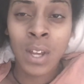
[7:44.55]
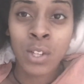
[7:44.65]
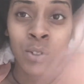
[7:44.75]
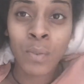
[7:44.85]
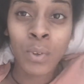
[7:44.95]

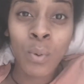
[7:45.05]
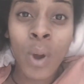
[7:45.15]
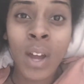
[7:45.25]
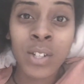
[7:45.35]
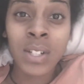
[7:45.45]
So if you're
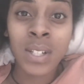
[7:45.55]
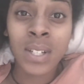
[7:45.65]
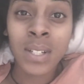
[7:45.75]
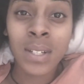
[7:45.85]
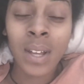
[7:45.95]
watching
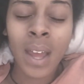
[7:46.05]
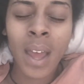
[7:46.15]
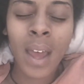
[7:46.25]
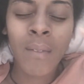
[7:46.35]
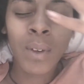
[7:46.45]
this,
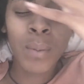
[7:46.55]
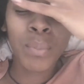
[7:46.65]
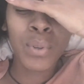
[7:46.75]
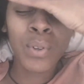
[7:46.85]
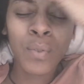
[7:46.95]
have a
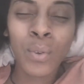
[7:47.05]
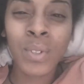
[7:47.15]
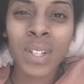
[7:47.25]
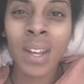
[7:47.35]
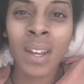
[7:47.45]
beautiful
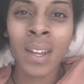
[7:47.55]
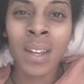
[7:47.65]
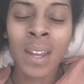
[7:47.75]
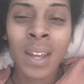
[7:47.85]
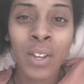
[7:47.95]
day.